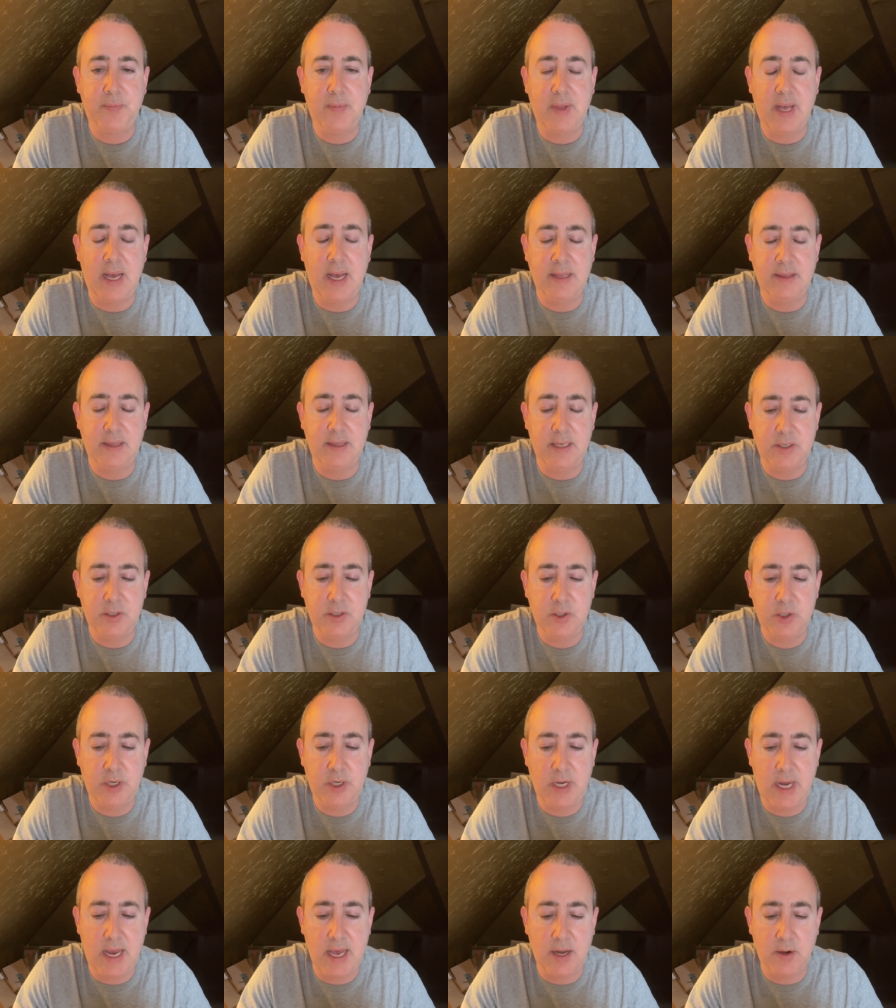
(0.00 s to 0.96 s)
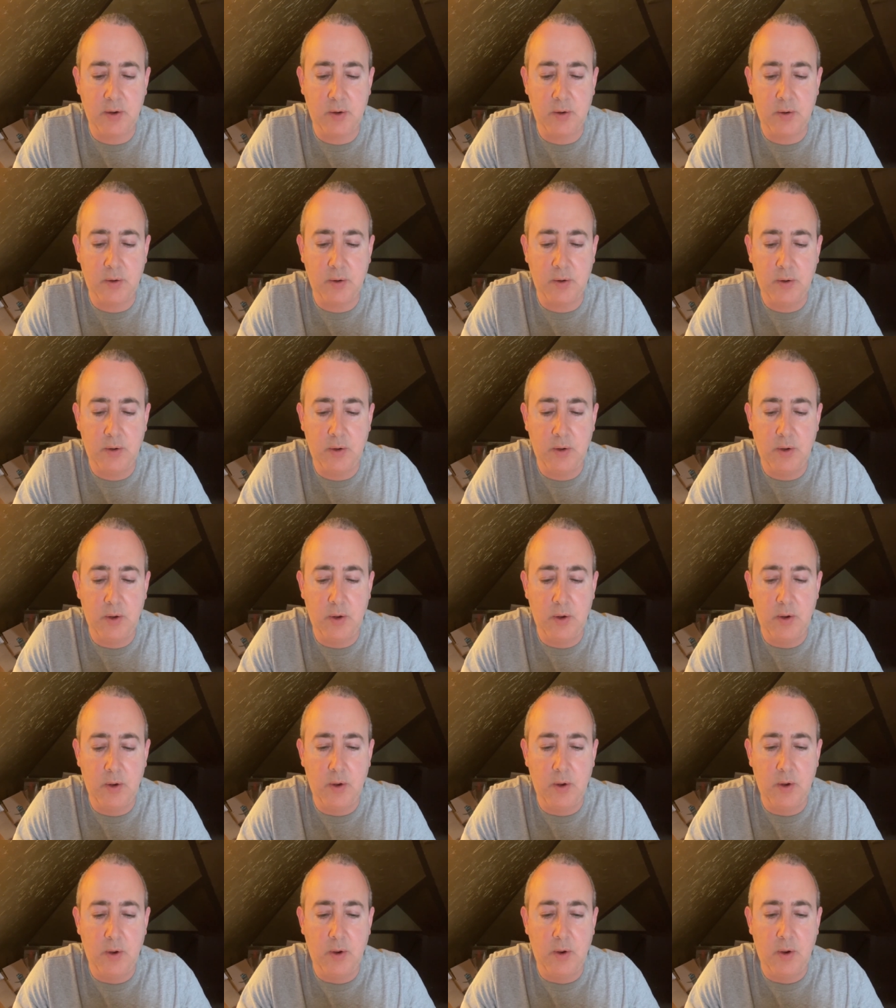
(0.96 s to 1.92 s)
on this channel,
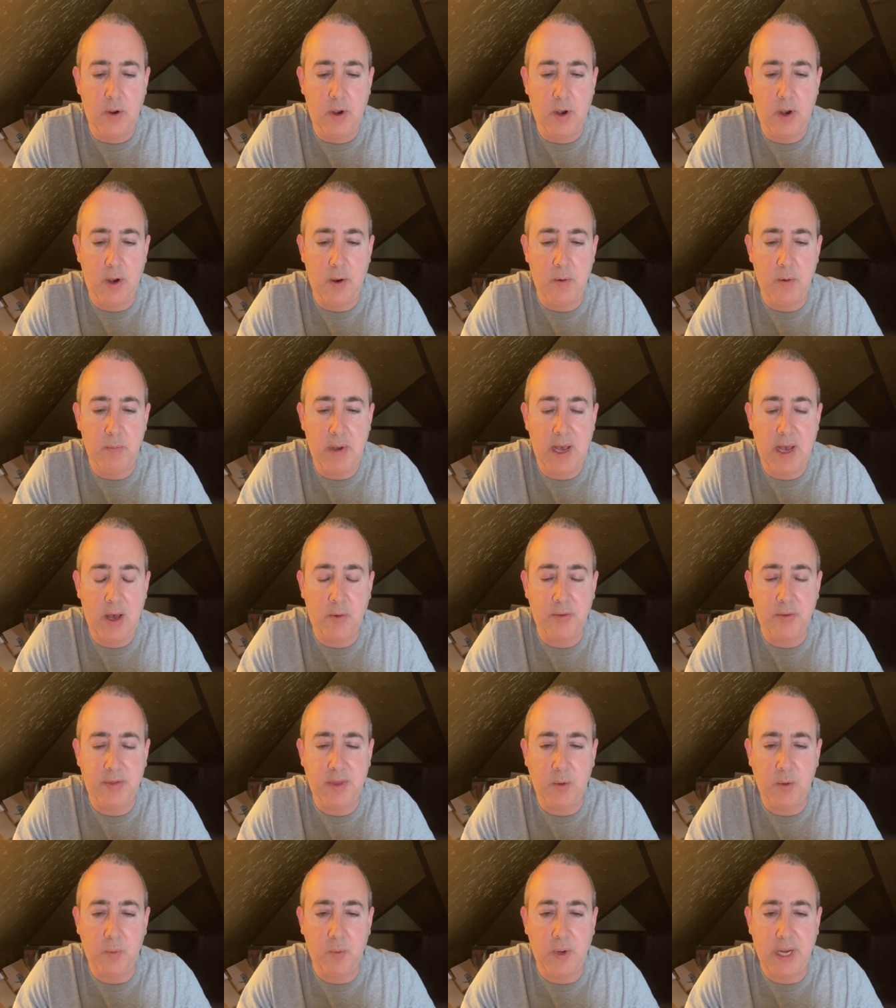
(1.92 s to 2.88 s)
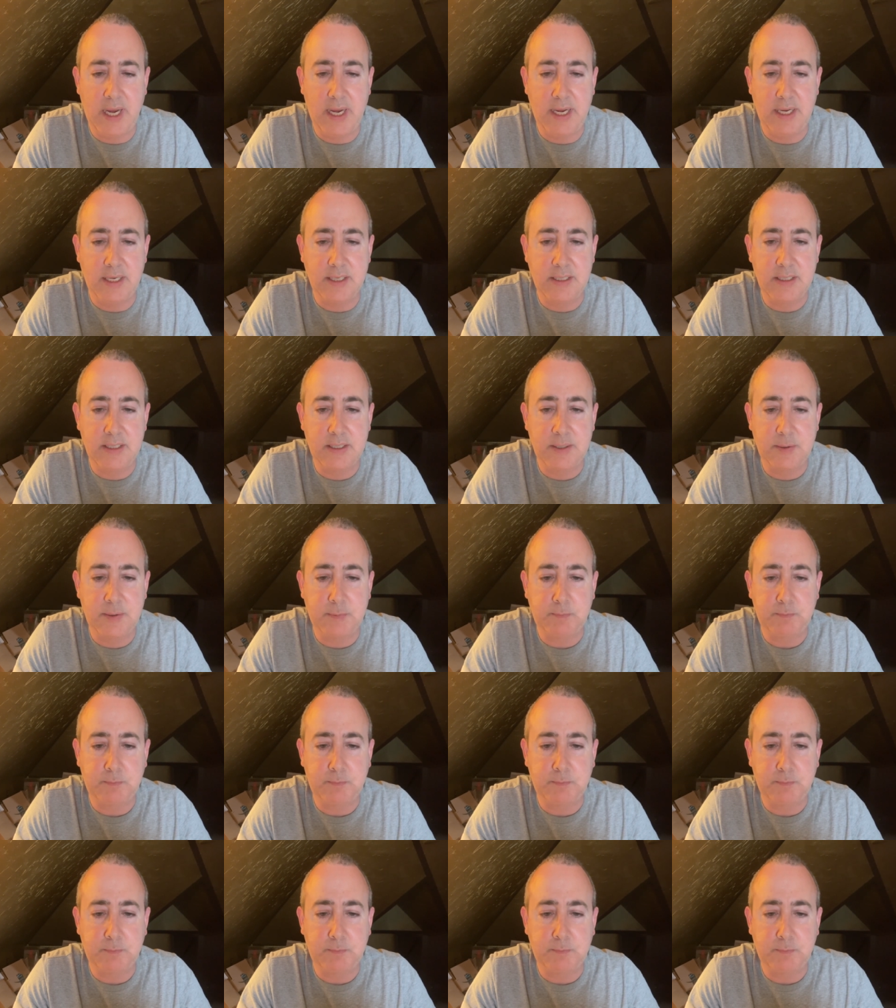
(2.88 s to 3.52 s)
healthy ways,